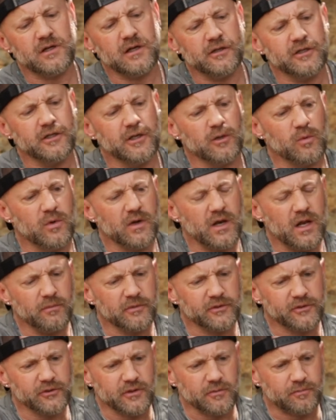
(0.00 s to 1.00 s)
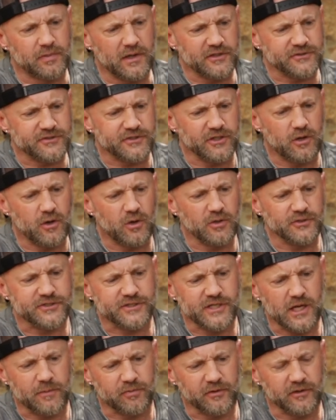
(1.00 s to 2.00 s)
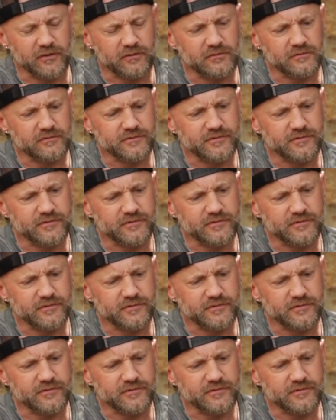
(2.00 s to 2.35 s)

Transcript: you know what? I'm gonna do the belts in a whole separate.